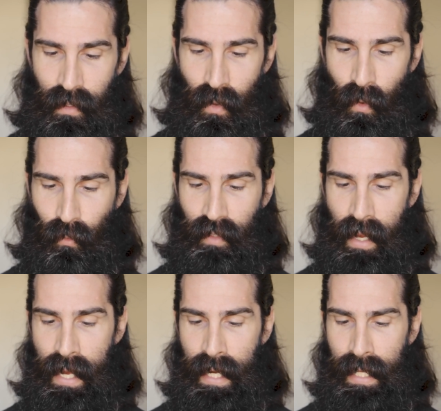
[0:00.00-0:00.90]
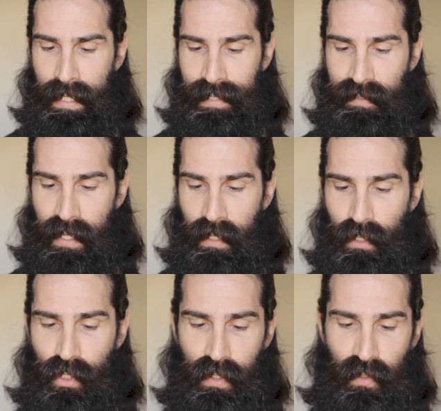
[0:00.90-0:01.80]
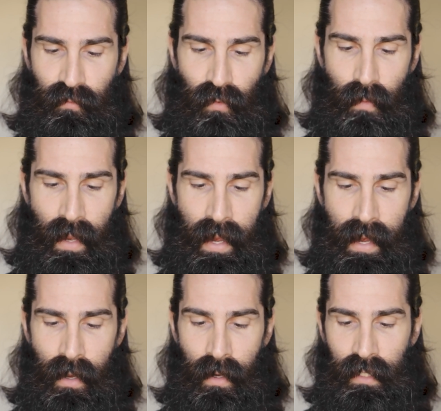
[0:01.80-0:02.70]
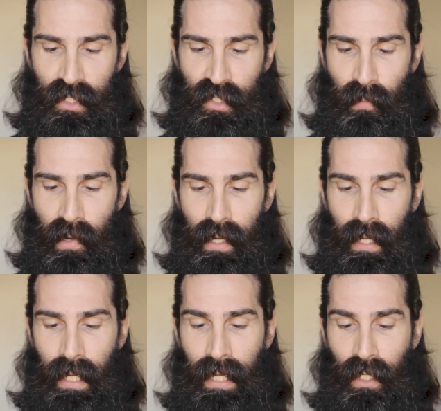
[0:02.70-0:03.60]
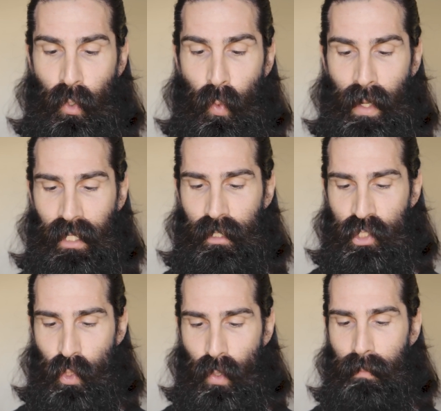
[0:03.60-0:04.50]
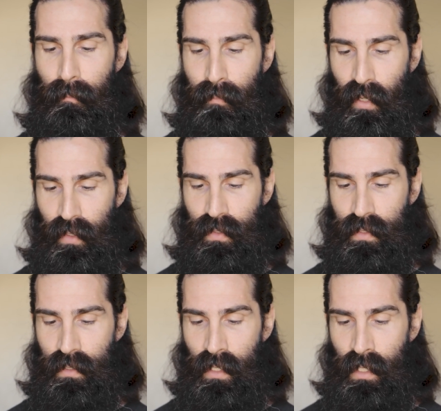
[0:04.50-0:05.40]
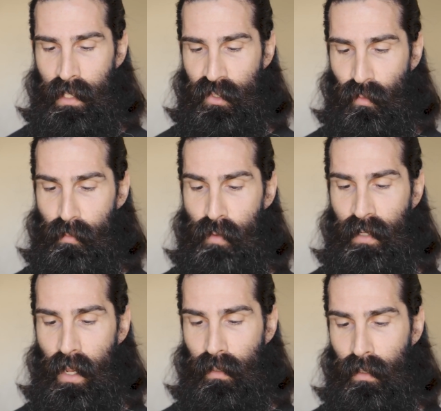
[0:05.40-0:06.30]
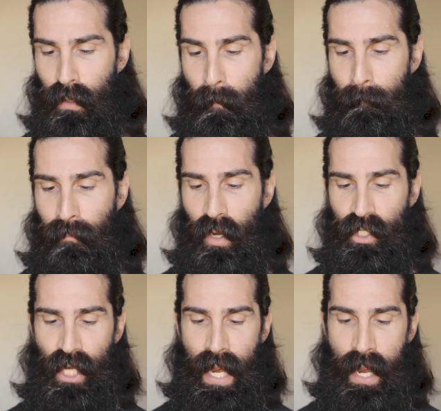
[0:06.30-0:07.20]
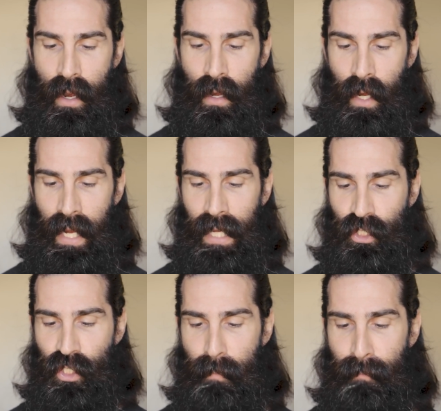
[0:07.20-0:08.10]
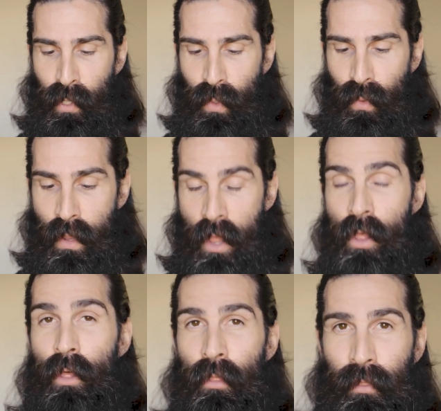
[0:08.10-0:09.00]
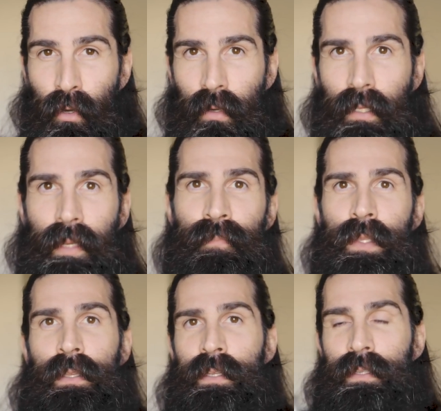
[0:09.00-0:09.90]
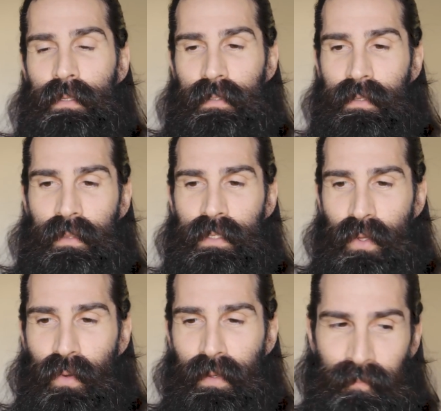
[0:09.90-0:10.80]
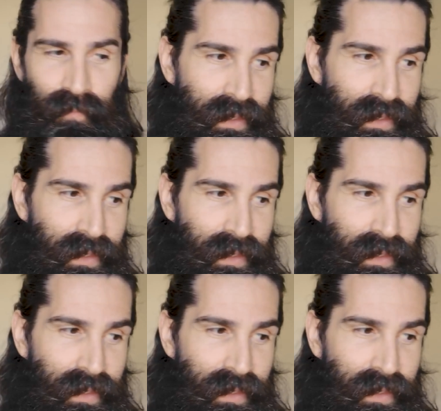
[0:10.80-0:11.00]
Hold can 10 inches from hair and spray in quick, short bursts. To remove color, brush hair and shampoo thoroughly. So let's get this going.